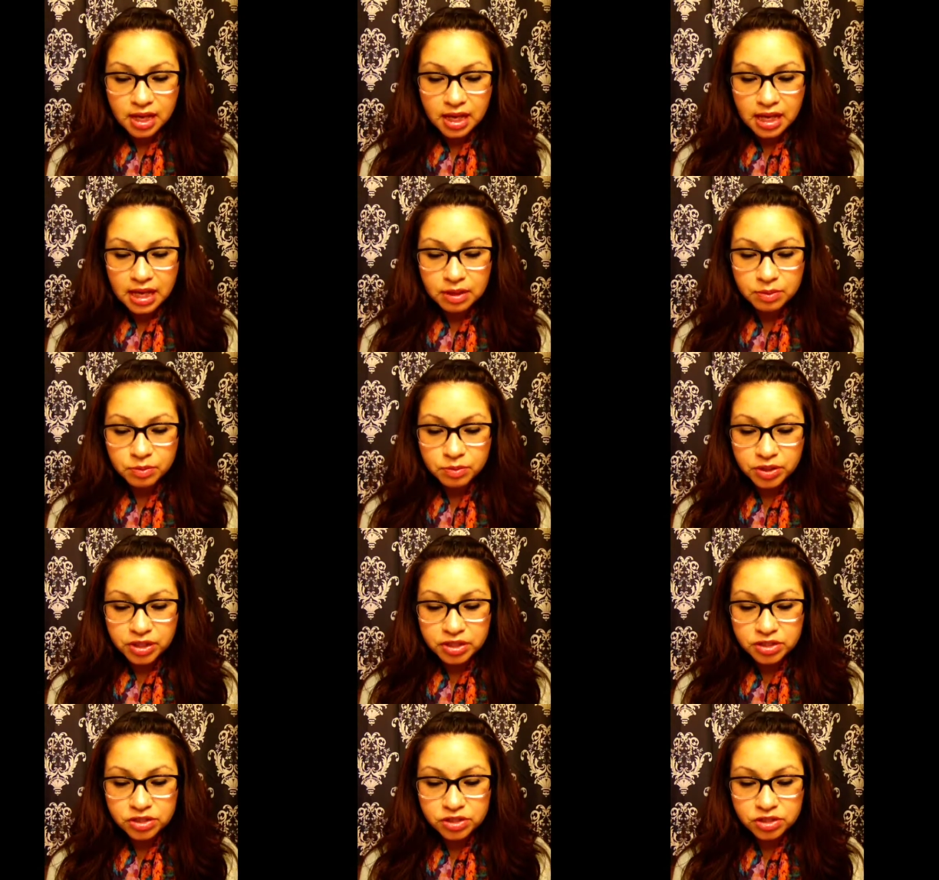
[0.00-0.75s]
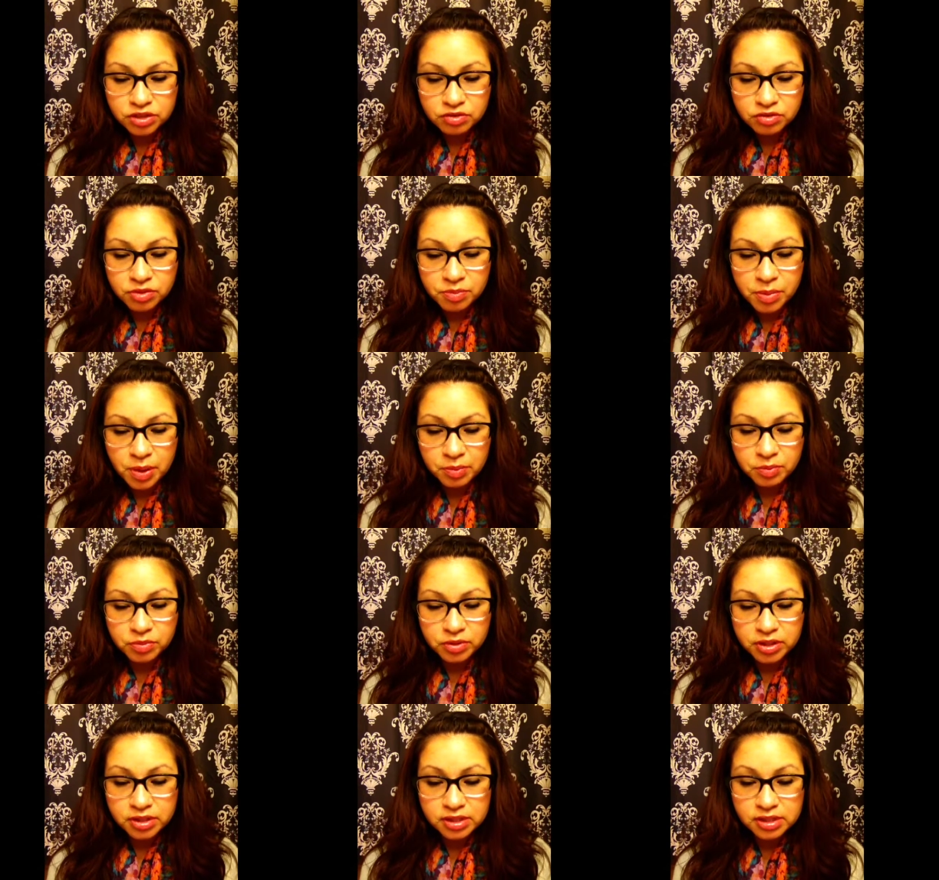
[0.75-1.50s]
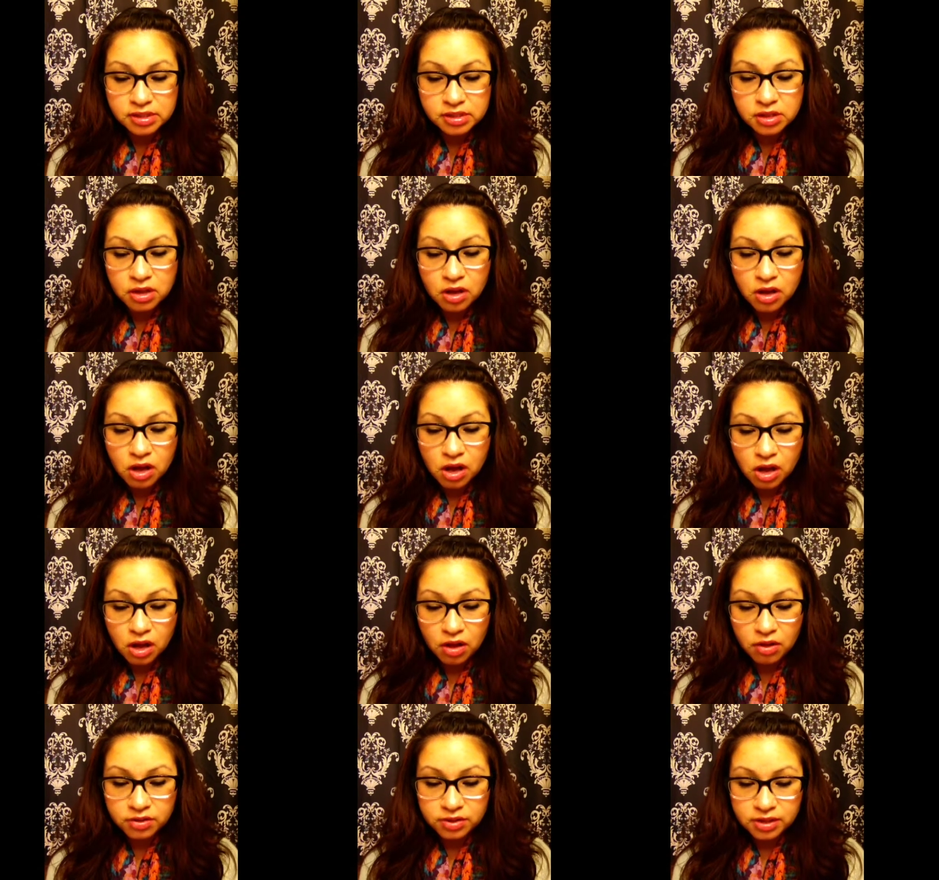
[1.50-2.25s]
and bring to your remembrance
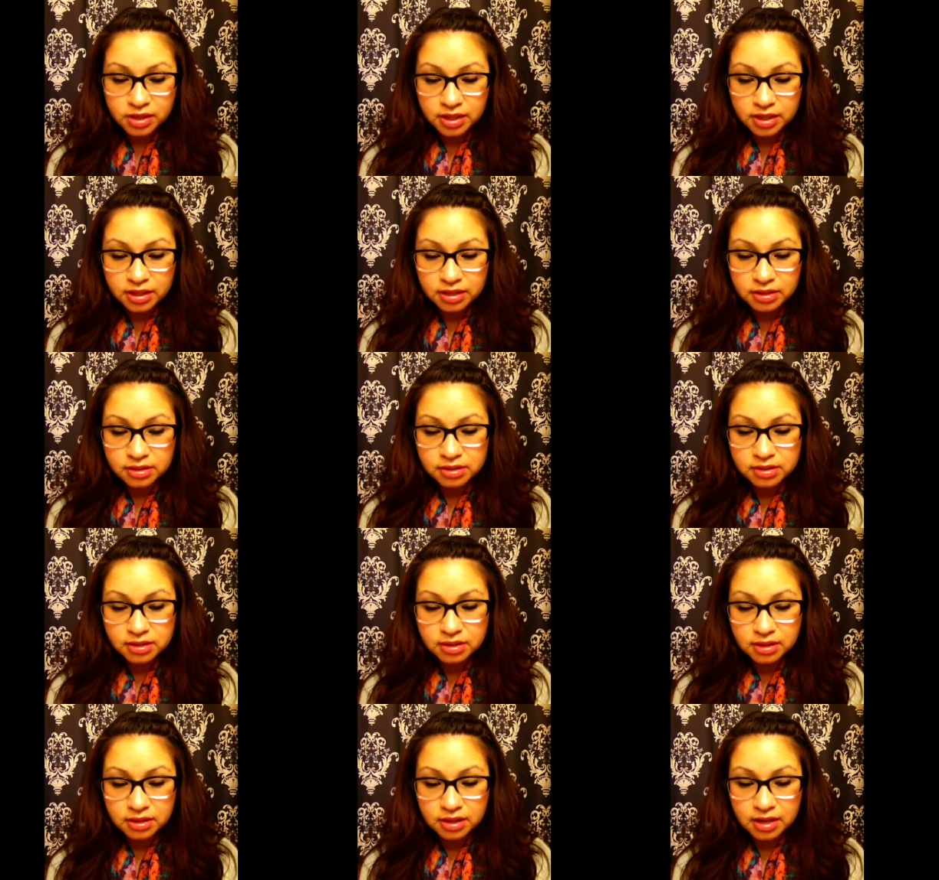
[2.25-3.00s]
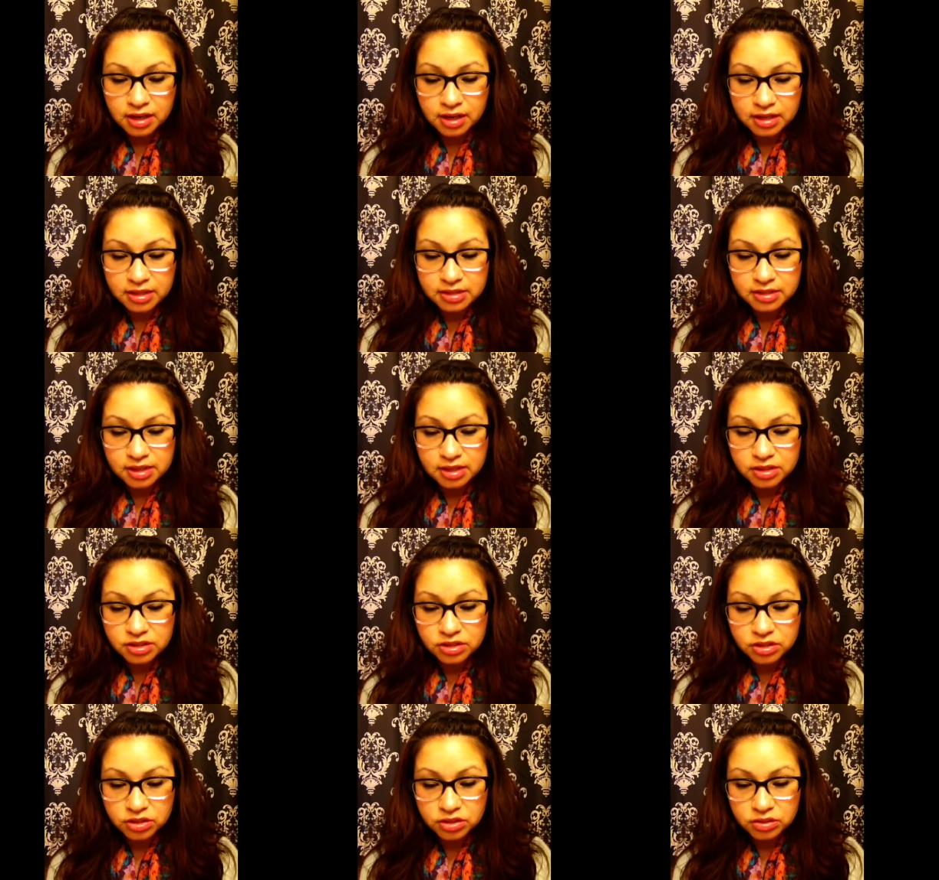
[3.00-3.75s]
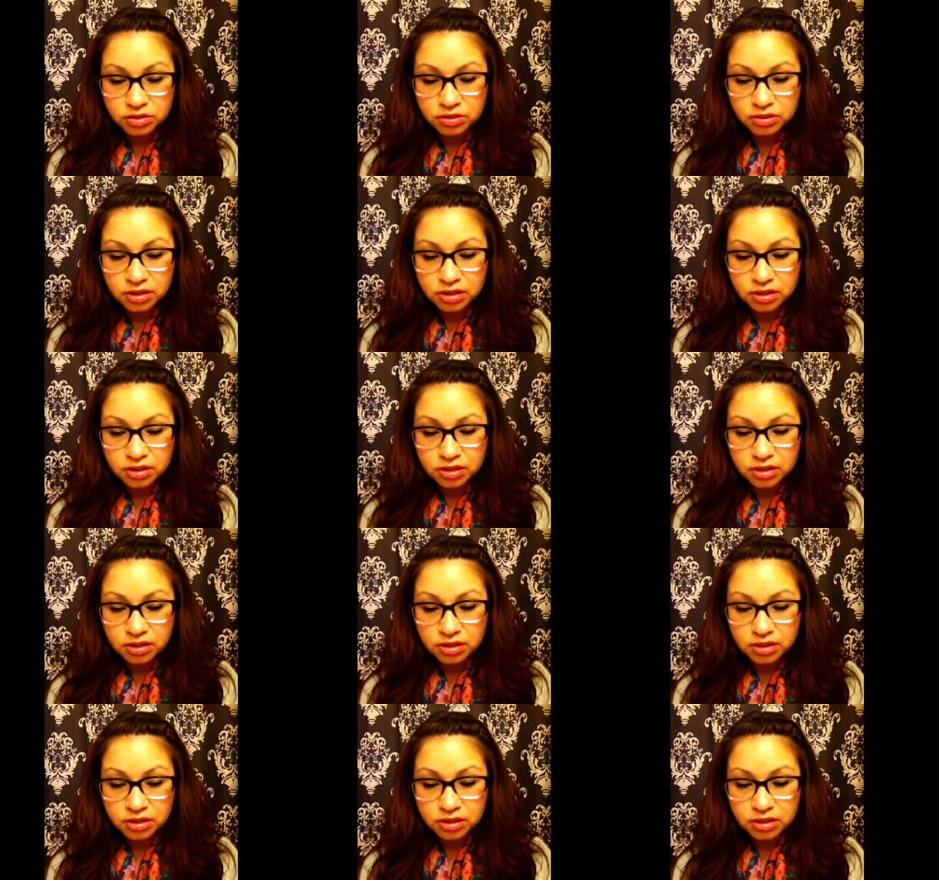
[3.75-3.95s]
all things that I said to you.